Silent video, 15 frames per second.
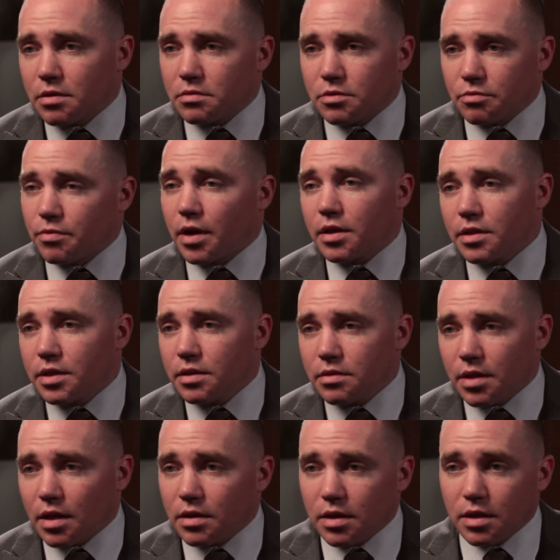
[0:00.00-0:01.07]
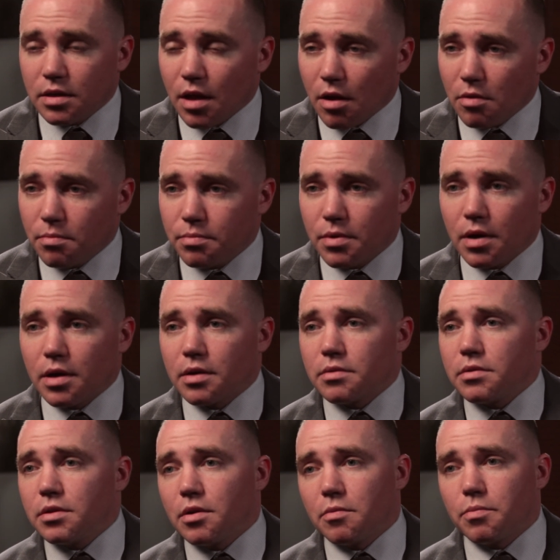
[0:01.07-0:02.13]
directly that need help,
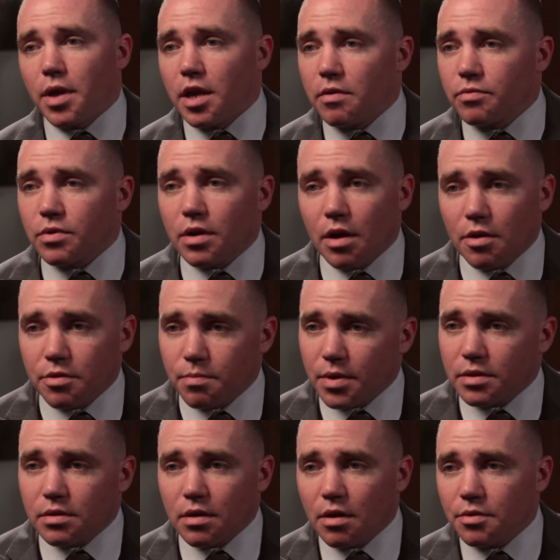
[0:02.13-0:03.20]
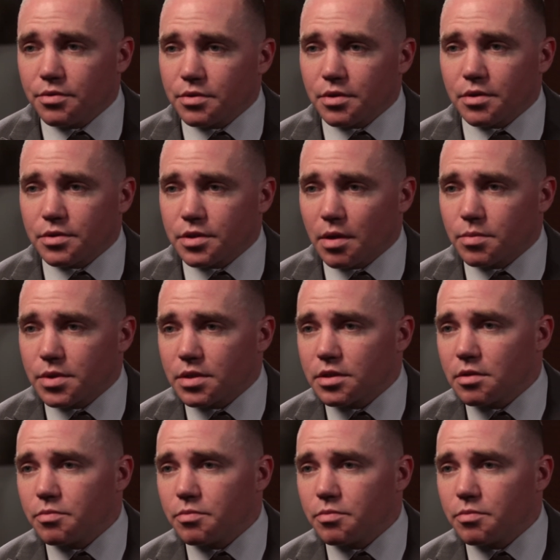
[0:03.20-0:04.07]
behavioral health, mental health, or substance